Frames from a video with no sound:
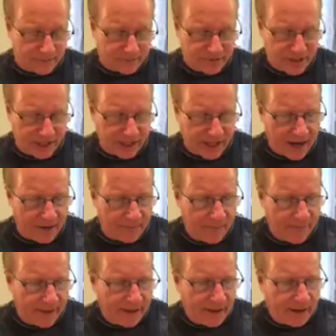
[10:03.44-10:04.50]
Check it out.
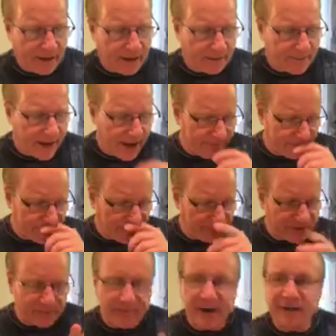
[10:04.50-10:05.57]
I have another
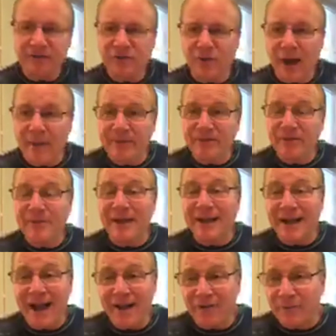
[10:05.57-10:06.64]
sponsor who happens to be a
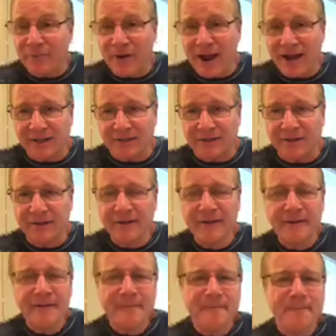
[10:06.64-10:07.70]
chiropractor.
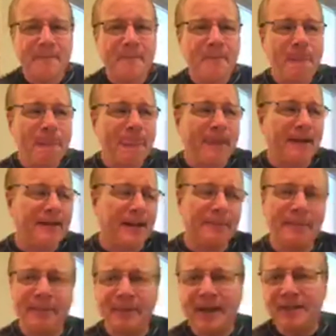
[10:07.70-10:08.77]
A lot of
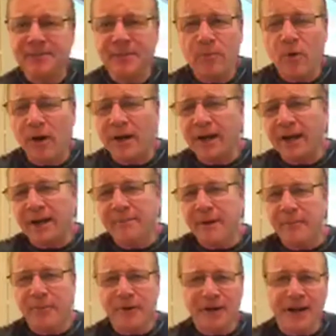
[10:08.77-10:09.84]
people ask me, why did I come
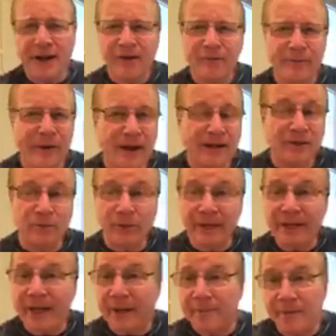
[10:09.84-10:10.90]
up with a chiropractor? Well, he
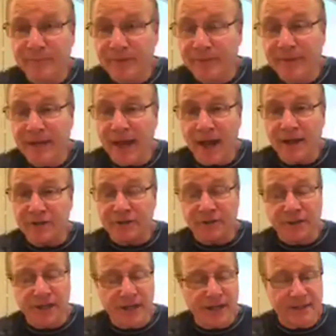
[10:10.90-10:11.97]
came up to me,
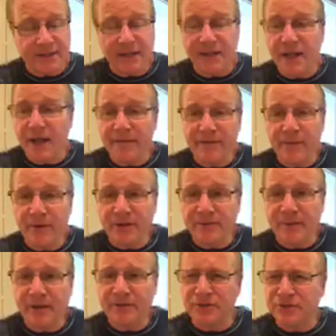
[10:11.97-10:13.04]
actually, and I said, yeah, if you want to
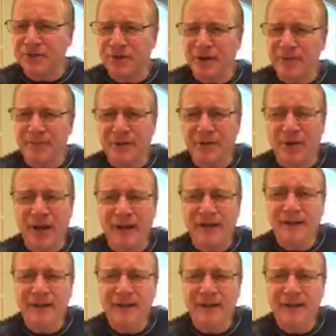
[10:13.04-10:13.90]
sponsor a show, that'd be great.